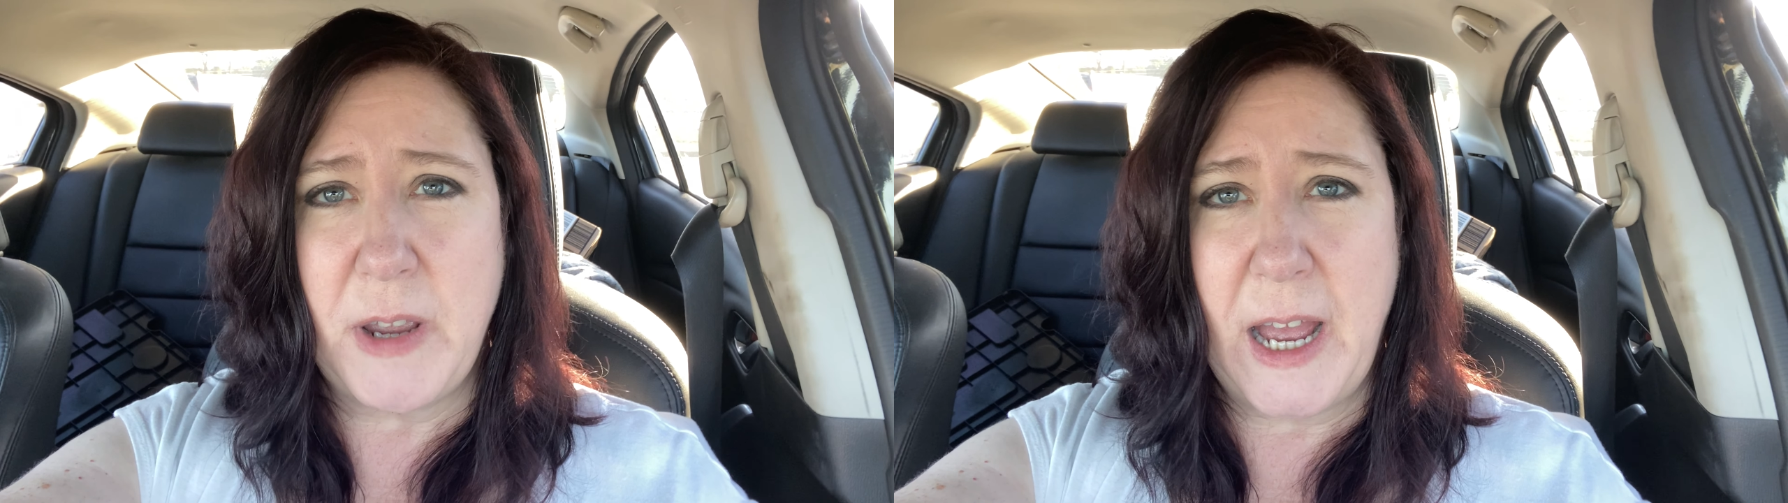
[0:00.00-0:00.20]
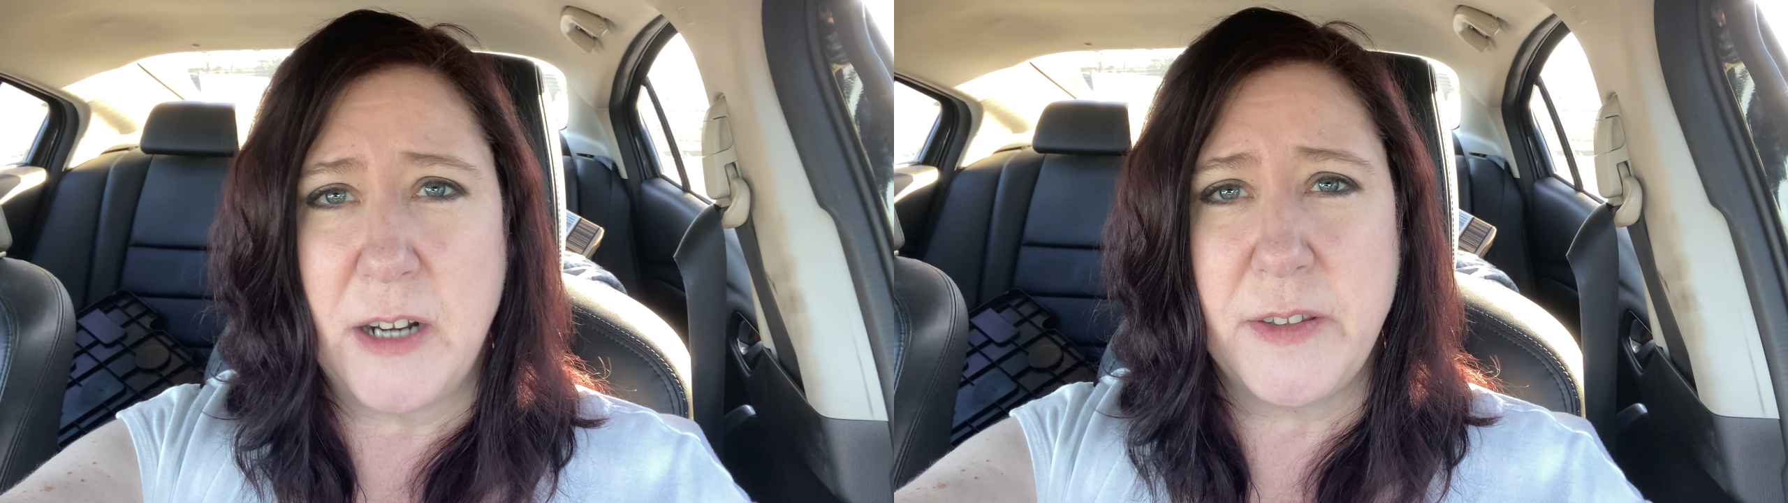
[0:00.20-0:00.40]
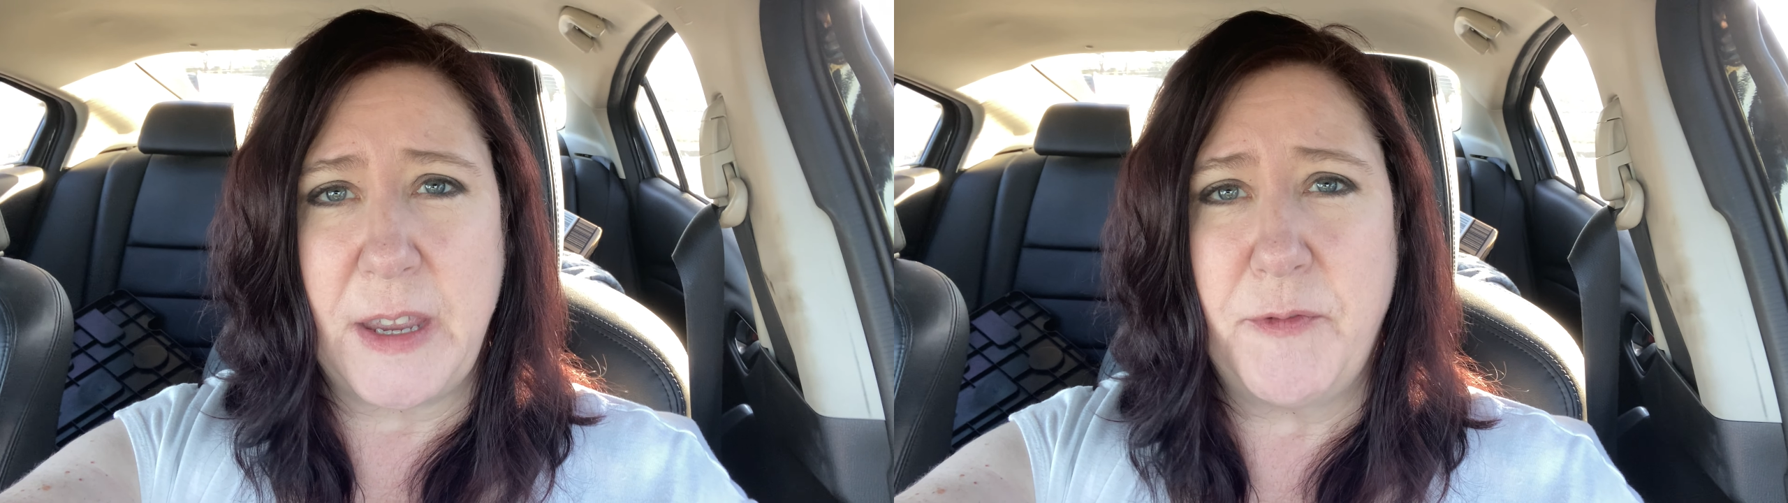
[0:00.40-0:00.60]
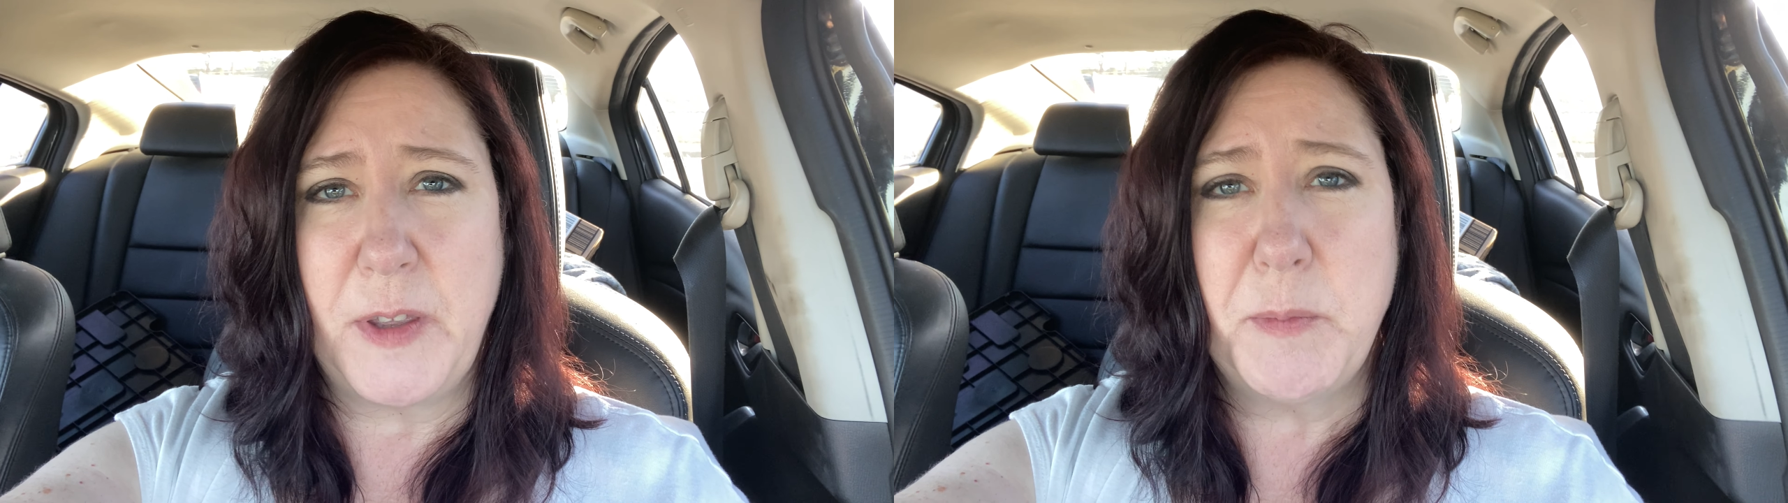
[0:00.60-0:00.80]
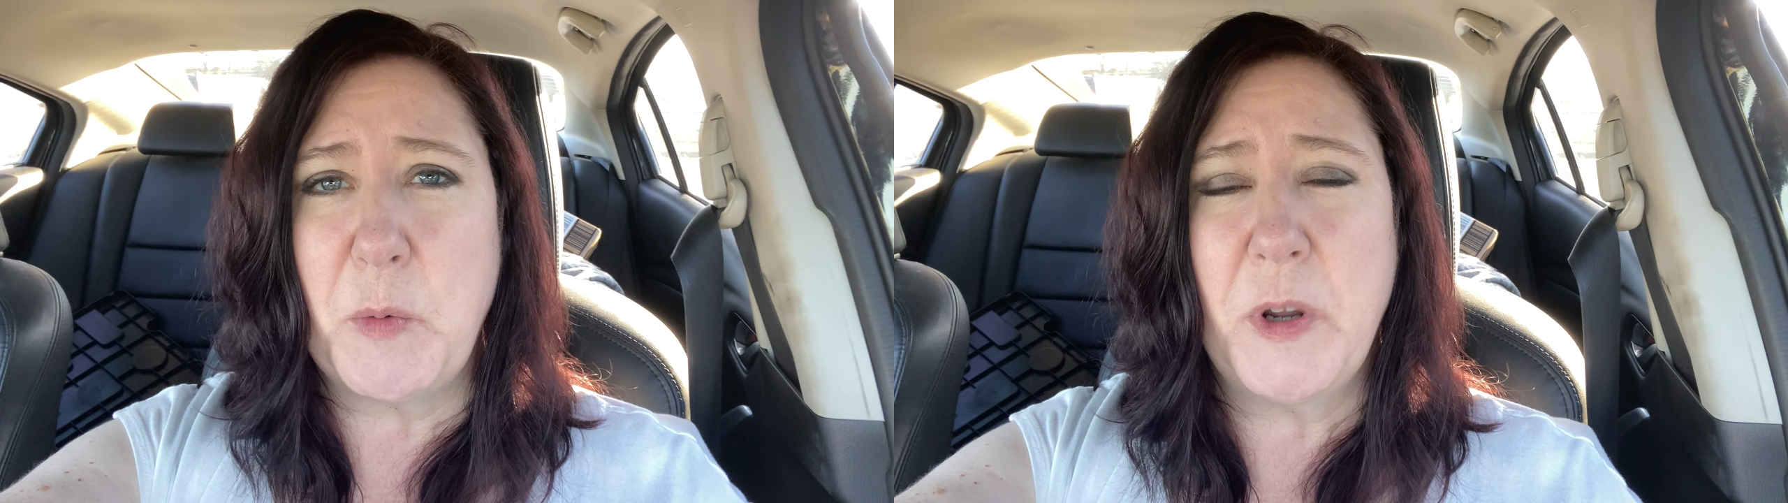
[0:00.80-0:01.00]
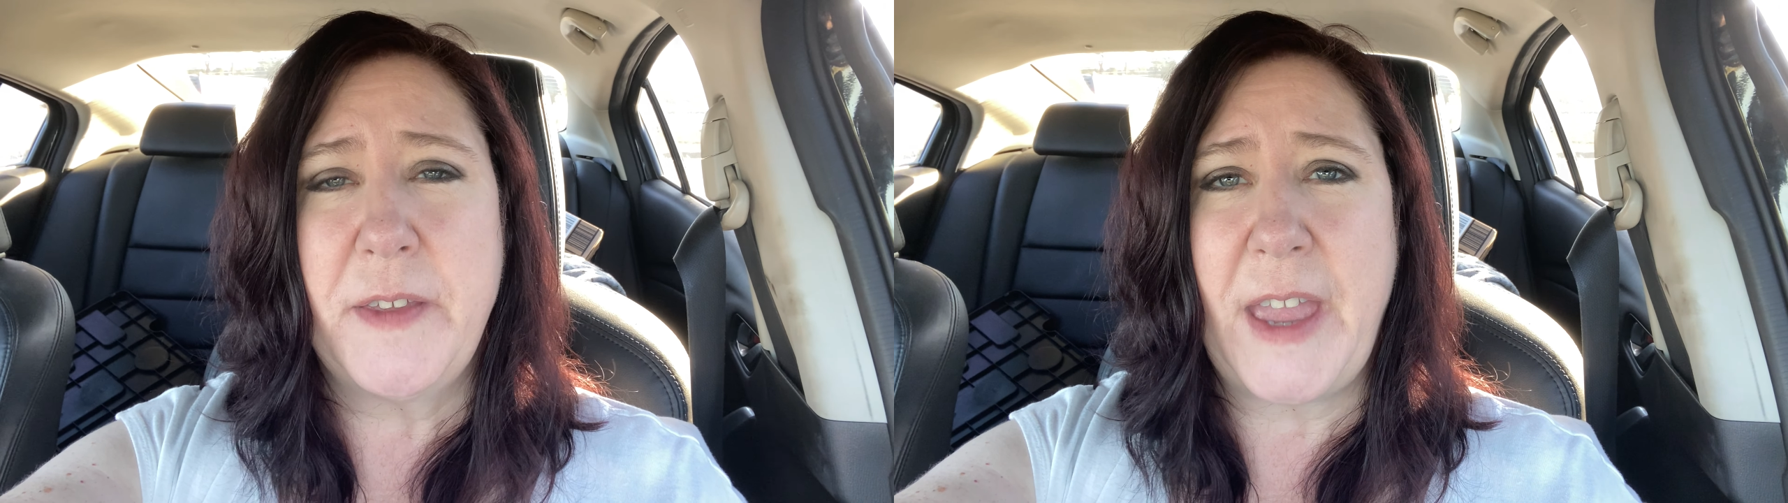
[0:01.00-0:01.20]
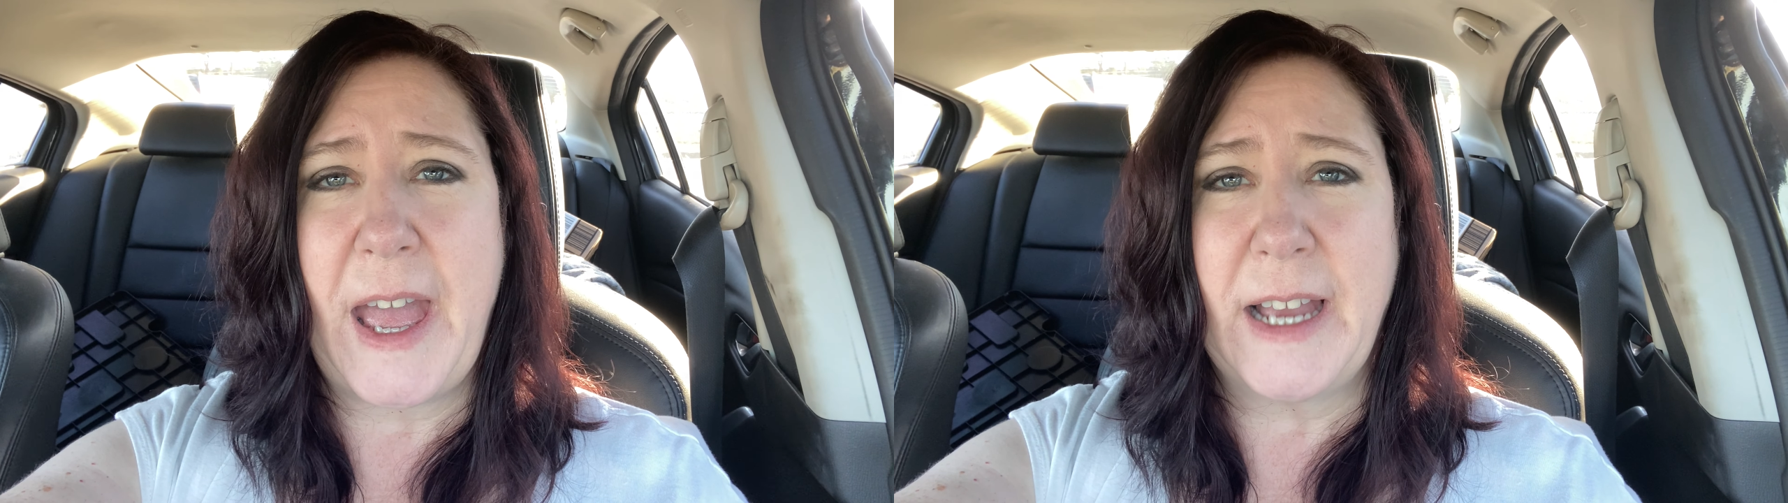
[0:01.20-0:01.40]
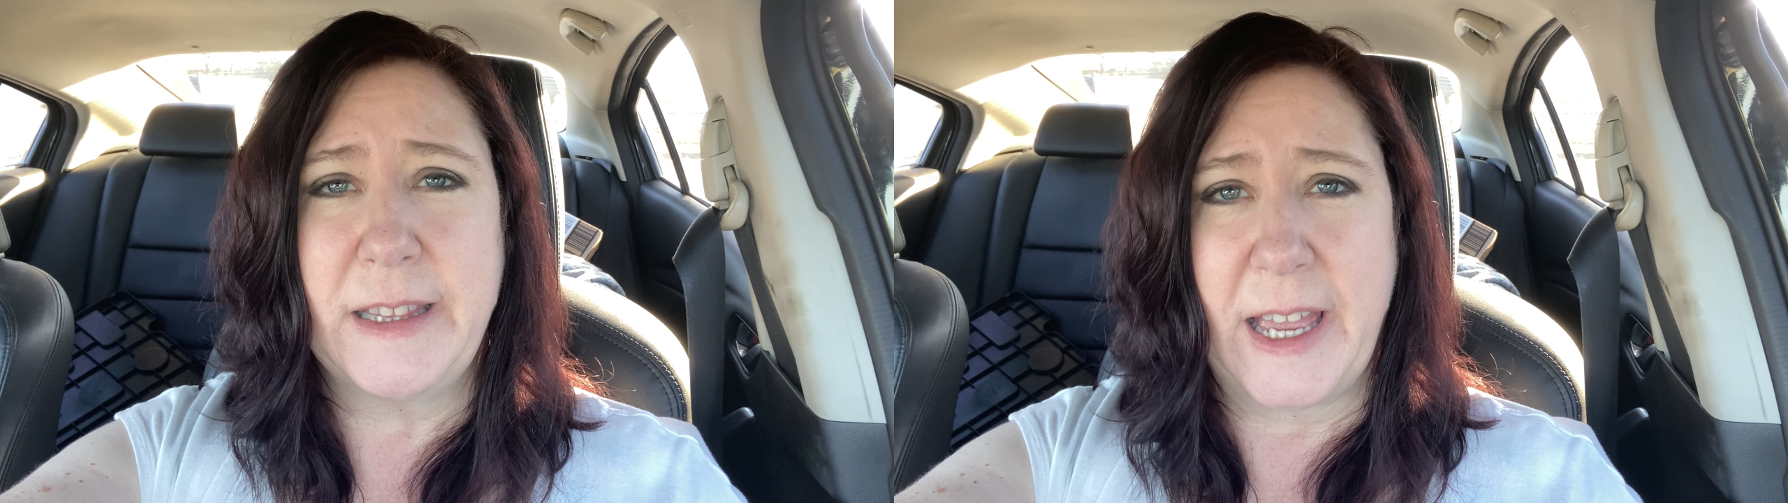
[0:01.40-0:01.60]
how do they feel but what do they
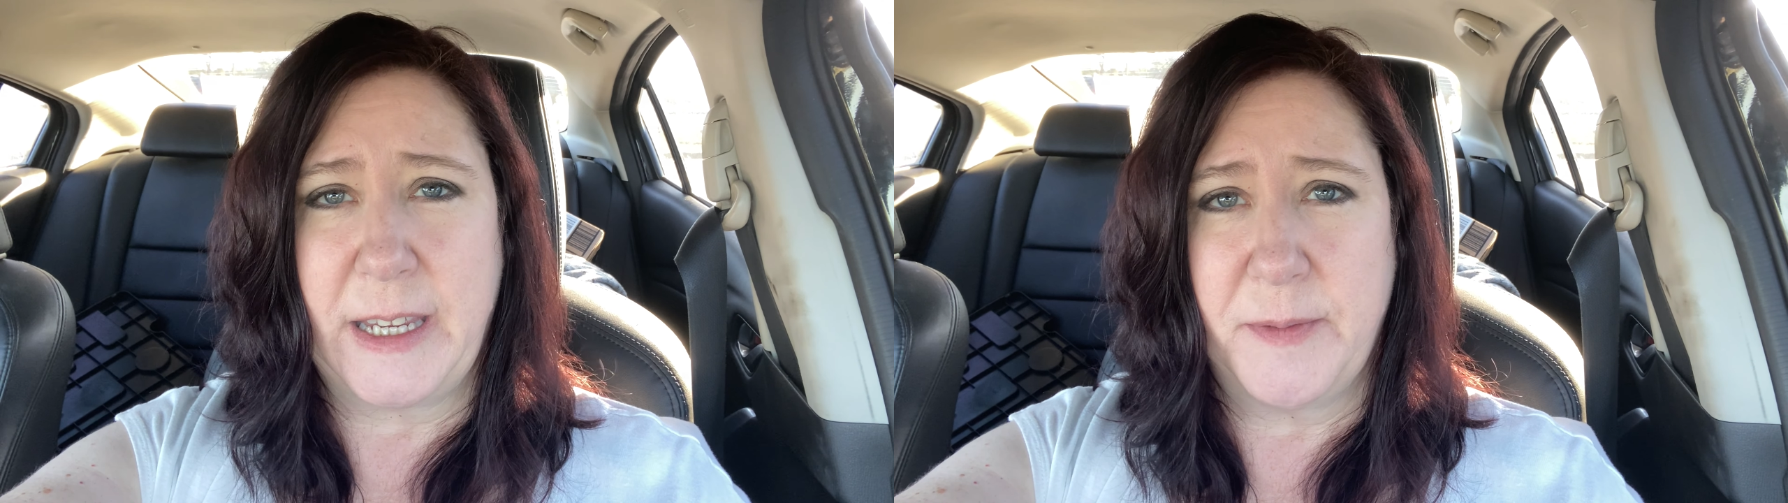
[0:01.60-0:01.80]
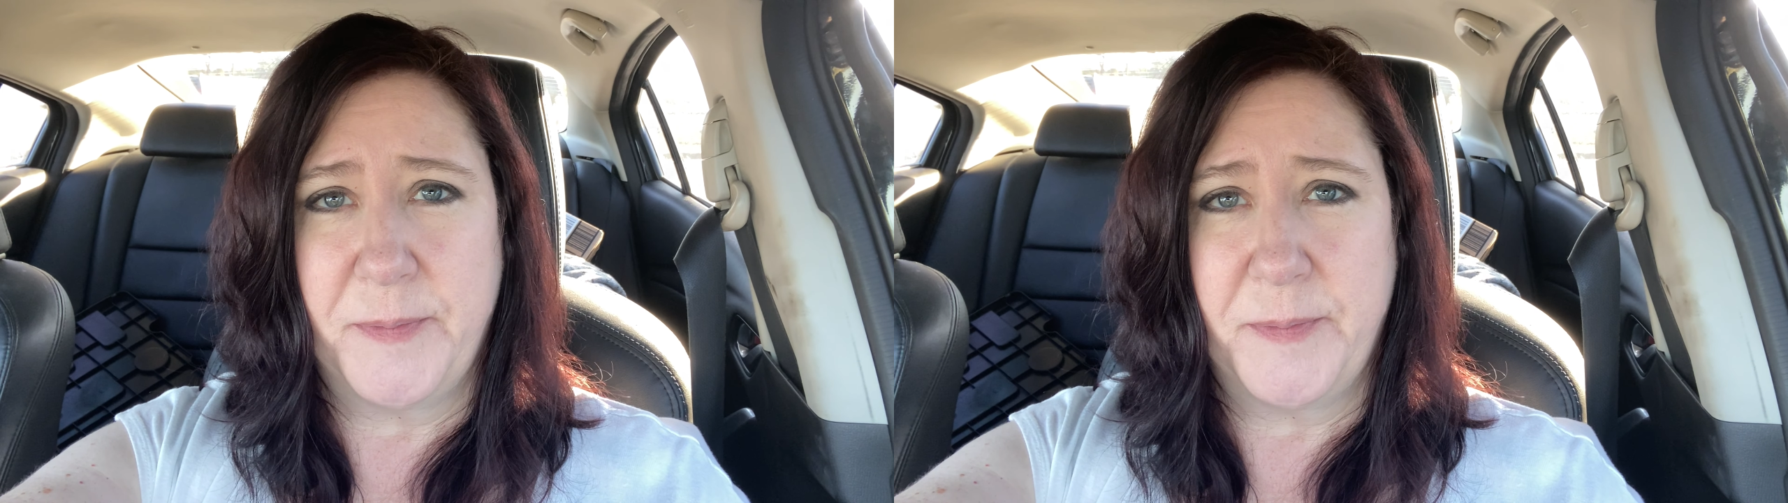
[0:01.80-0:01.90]
act like